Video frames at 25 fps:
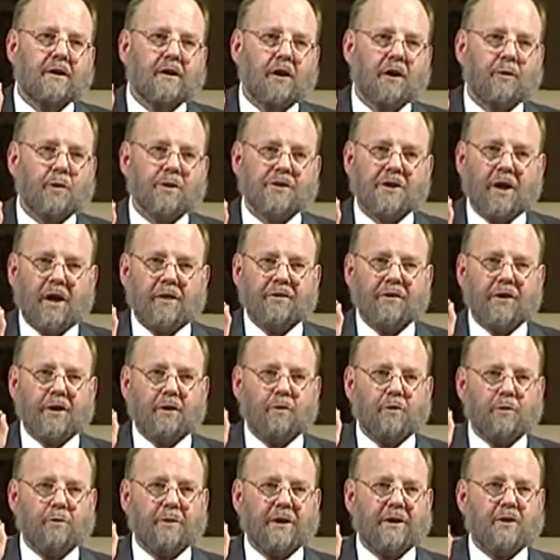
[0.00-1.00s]
which I
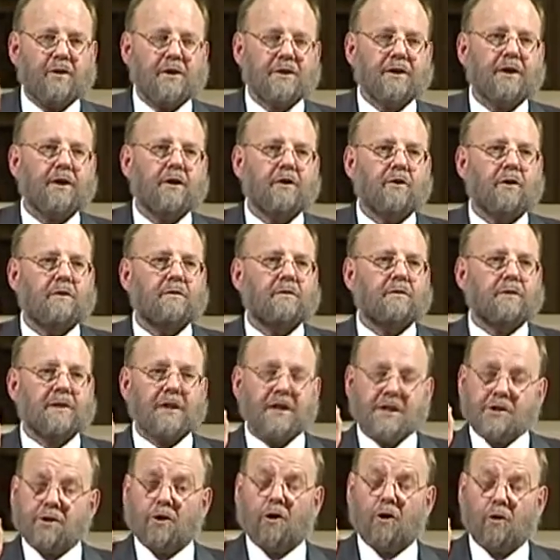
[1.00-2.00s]
think will be critical,
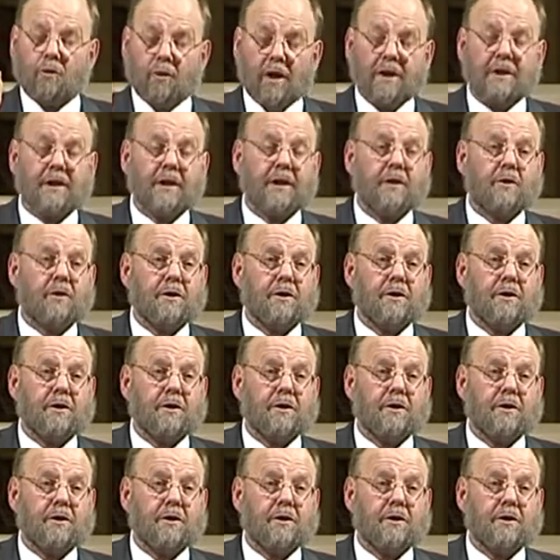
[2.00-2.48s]
is already